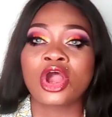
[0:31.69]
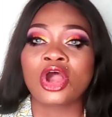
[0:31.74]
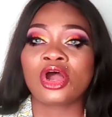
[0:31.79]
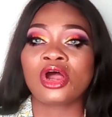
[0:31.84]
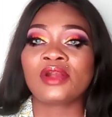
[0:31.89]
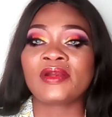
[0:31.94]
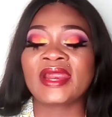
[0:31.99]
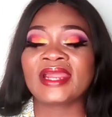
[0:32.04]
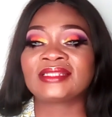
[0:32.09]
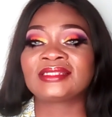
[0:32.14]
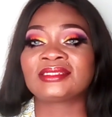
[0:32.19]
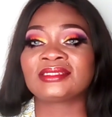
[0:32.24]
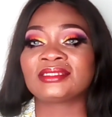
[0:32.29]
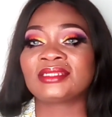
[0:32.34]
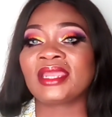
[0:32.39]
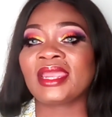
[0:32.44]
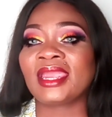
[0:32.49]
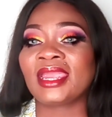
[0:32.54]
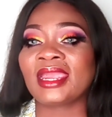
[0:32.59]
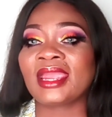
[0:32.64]
Alright,
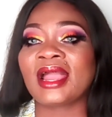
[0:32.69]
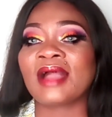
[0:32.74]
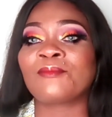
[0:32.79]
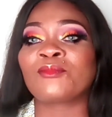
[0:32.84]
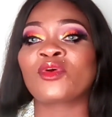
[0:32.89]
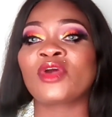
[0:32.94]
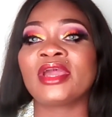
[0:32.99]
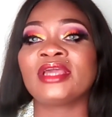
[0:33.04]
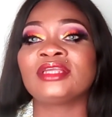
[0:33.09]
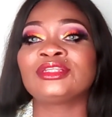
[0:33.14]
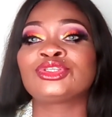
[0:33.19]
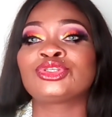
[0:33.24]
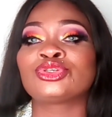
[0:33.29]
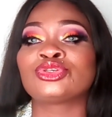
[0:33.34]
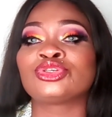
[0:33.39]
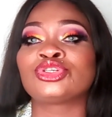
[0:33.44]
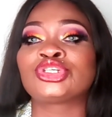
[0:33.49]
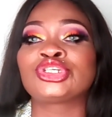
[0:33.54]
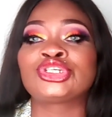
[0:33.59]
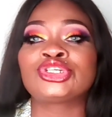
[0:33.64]
today I'm going
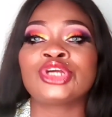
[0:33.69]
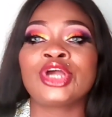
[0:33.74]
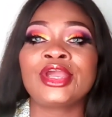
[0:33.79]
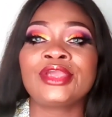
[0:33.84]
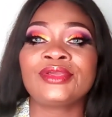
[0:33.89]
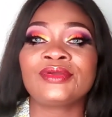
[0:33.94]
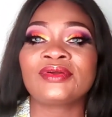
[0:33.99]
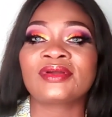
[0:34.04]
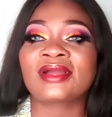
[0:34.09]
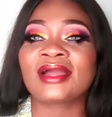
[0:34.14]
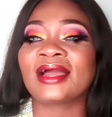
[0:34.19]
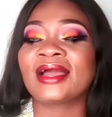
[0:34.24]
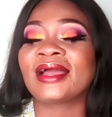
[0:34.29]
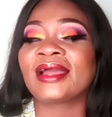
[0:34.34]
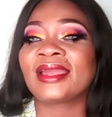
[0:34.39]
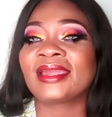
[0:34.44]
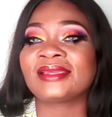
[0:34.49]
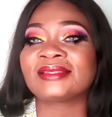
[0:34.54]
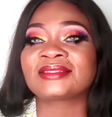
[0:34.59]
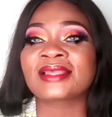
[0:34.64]
to show you
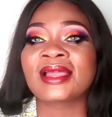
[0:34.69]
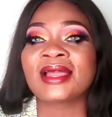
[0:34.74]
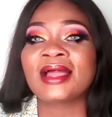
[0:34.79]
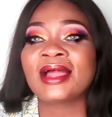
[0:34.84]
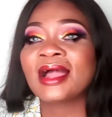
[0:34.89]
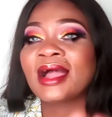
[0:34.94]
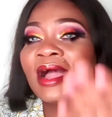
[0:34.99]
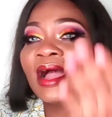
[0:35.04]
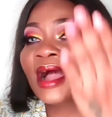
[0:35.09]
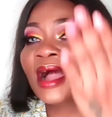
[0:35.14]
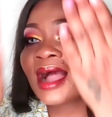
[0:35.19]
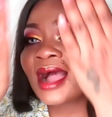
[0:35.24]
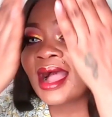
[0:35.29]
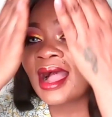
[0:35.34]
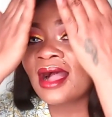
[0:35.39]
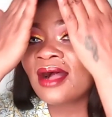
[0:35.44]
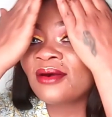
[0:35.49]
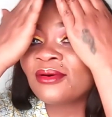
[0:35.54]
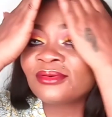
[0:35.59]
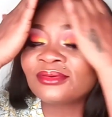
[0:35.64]
guys
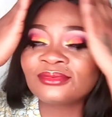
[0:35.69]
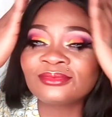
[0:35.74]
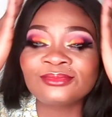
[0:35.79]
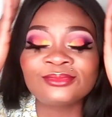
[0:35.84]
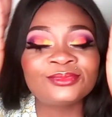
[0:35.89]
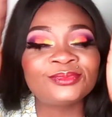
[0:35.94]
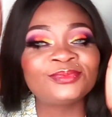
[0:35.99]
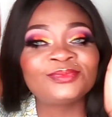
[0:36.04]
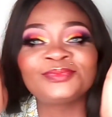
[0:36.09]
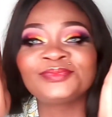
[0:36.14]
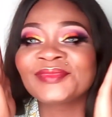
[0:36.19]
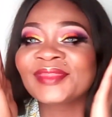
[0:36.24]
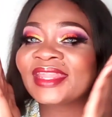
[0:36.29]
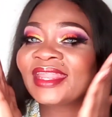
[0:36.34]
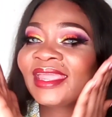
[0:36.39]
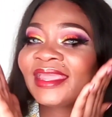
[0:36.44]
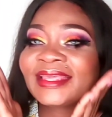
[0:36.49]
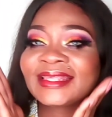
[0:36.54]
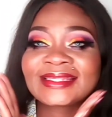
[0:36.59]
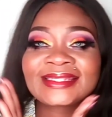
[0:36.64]
how
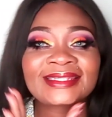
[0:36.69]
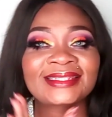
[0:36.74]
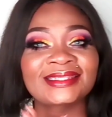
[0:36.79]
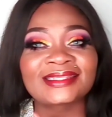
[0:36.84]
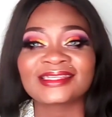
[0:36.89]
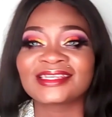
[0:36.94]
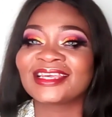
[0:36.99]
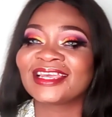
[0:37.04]
this